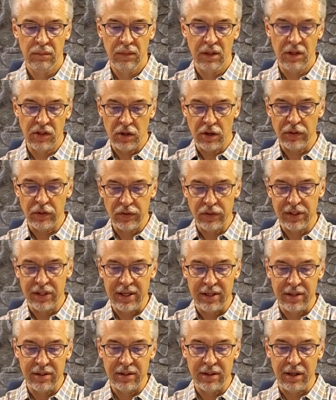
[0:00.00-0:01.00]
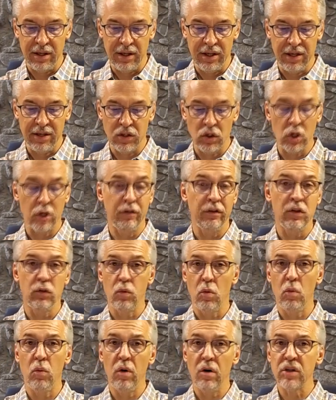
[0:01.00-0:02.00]
This also says that his servants
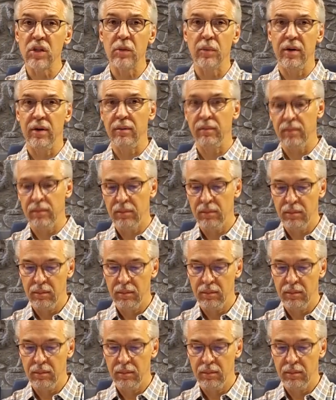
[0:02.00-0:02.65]
will worship him.